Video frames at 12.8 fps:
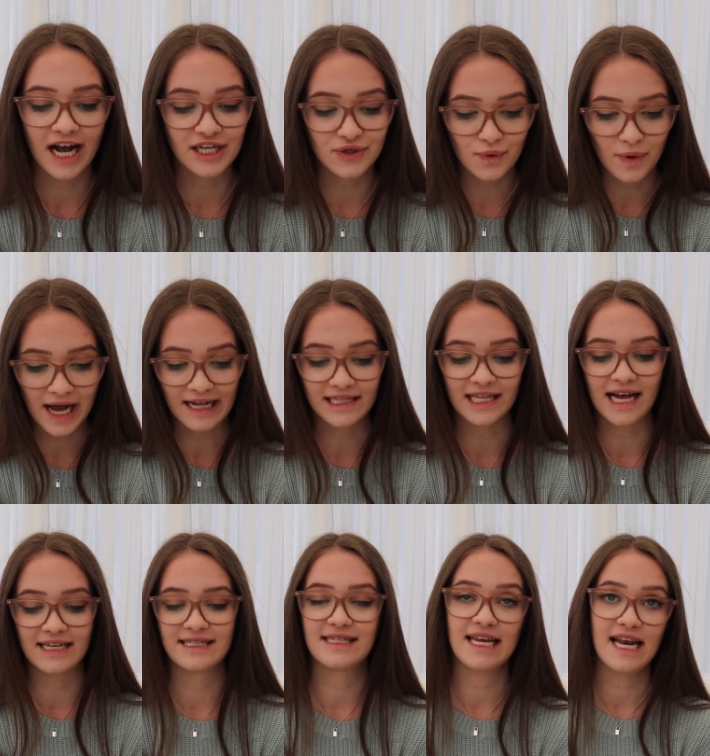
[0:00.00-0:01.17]
as well
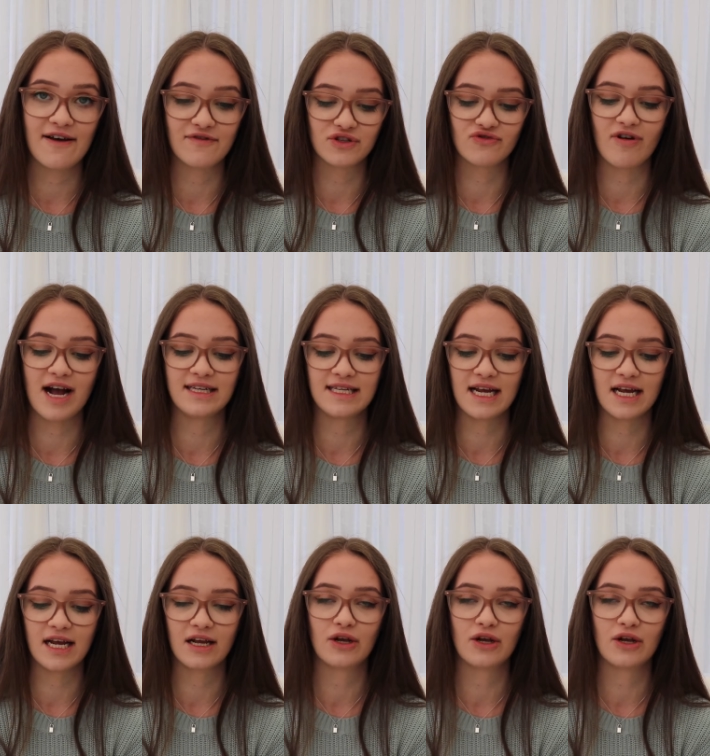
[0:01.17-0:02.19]
as sea levels rising